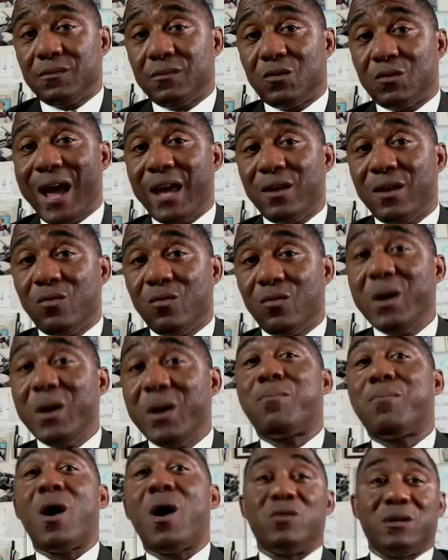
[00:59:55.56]
Right? We
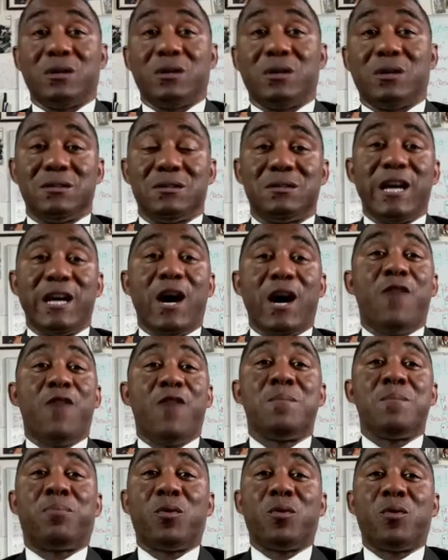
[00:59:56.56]
broke.
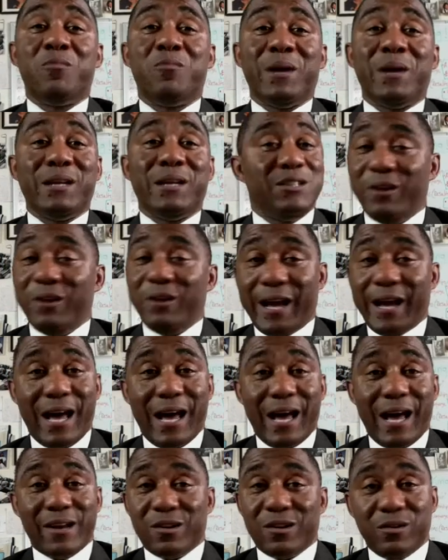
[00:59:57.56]
Self-improvement,
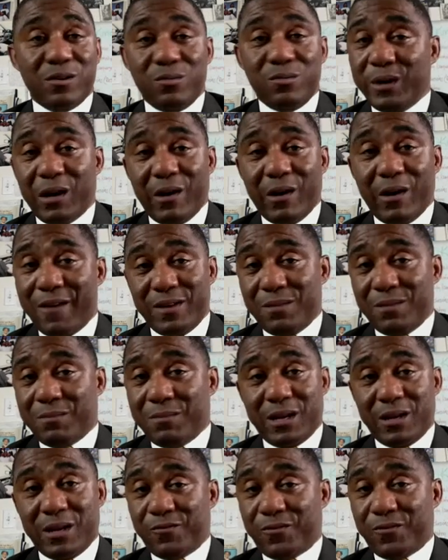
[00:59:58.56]
we don't have any
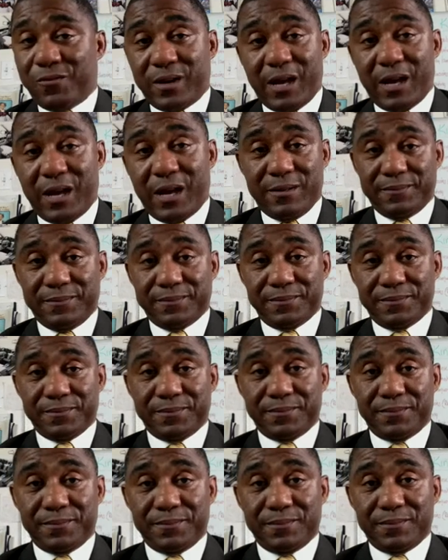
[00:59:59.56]
money for that.
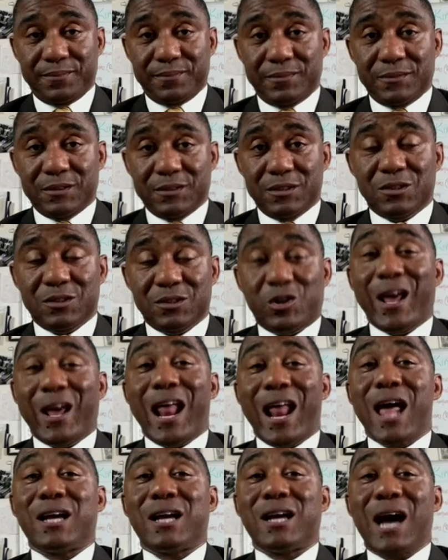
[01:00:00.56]
Straight
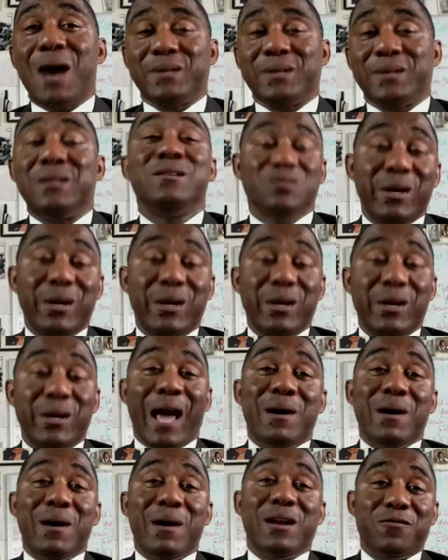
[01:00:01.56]
Outta Compton, we
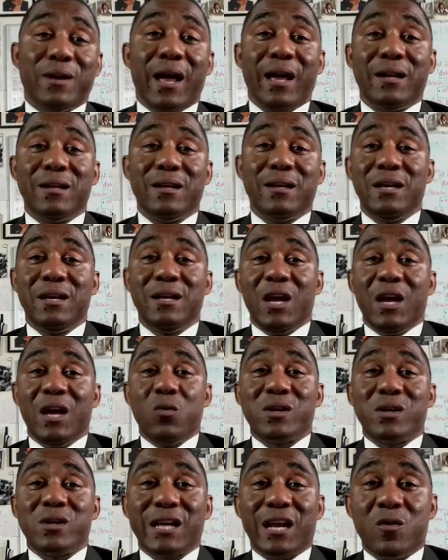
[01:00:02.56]
got money for that. And
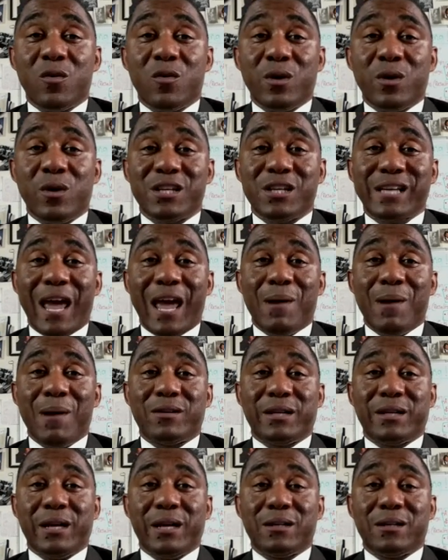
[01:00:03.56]
what's that other one just came
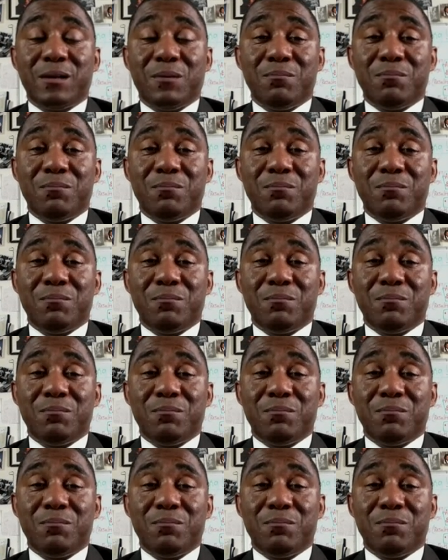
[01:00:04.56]
out, the